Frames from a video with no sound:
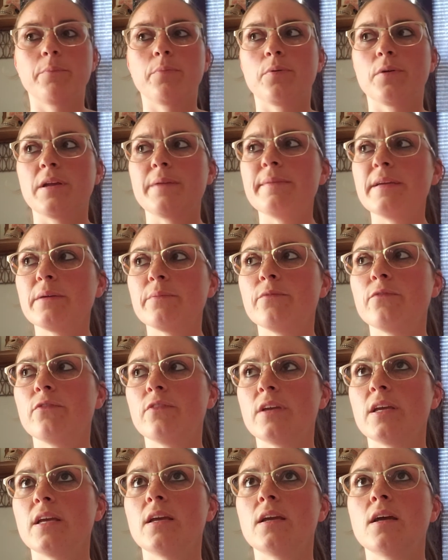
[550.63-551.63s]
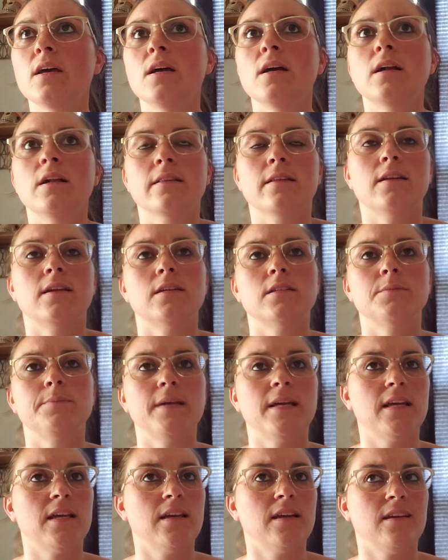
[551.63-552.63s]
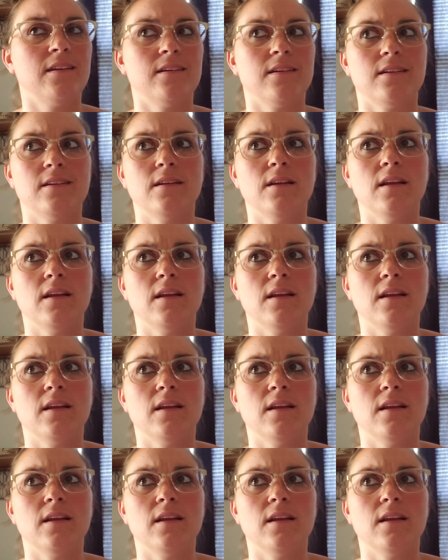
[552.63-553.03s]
premium fee that I had to pay,